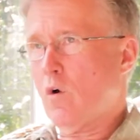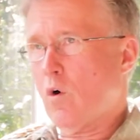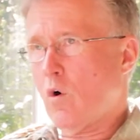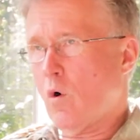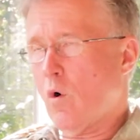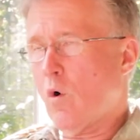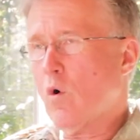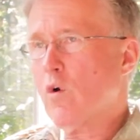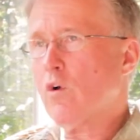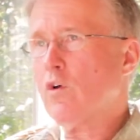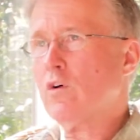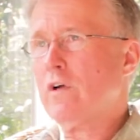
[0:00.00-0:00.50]

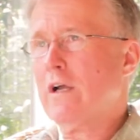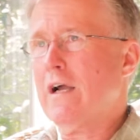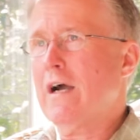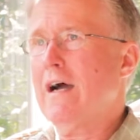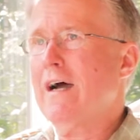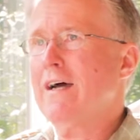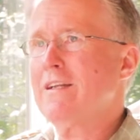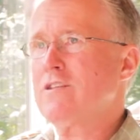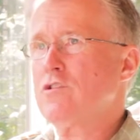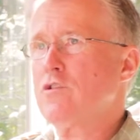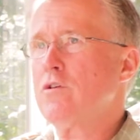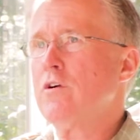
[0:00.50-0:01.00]
choral
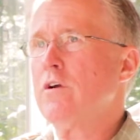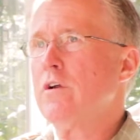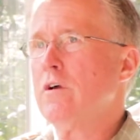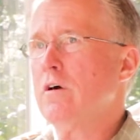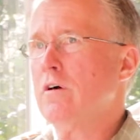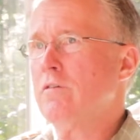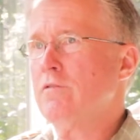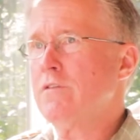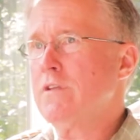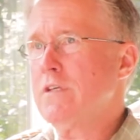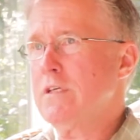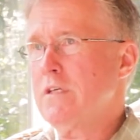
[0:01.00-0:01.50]
concert
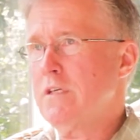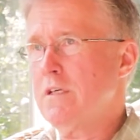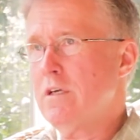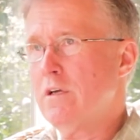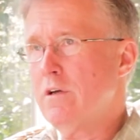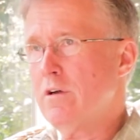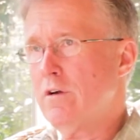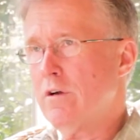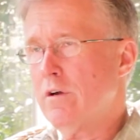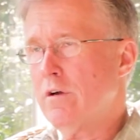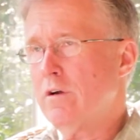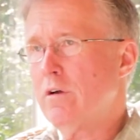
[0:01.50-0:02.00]
of the
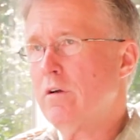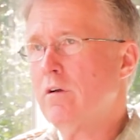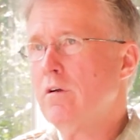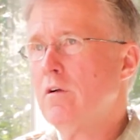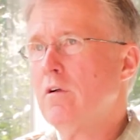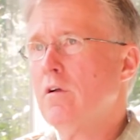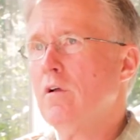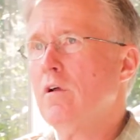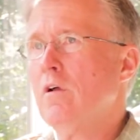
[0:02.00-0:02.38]
year